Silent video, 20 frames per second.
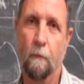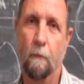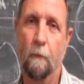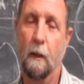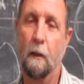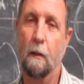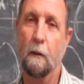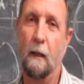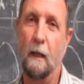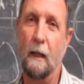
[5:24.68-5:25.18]

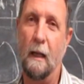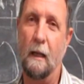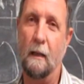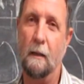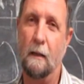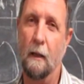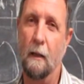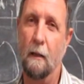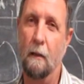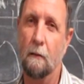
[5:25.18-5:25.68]
being
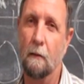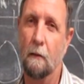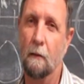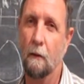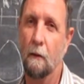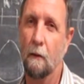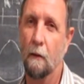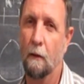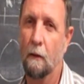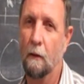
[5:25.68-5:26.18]
dragged out.
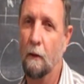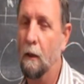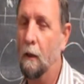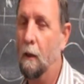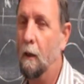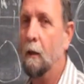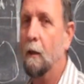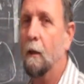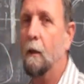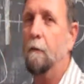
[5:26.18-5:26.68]

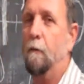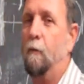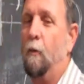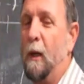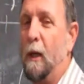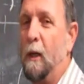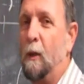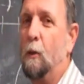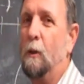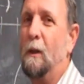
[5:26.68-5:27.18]
If
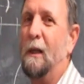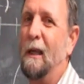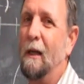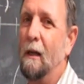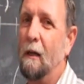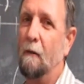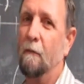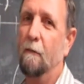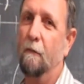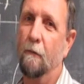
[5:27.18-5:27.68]
we could
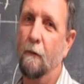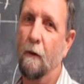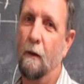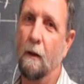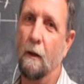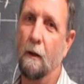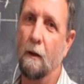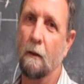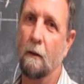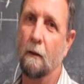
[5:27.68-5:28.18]
hear a
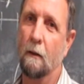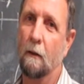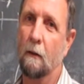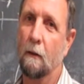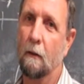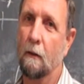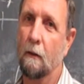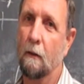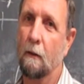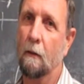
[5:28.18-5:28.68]
fly,
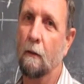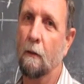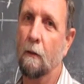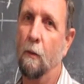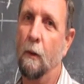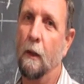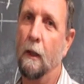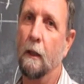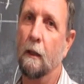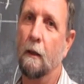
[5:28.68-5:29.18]

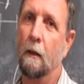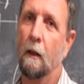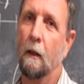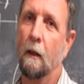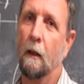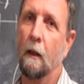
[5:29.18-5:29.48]
where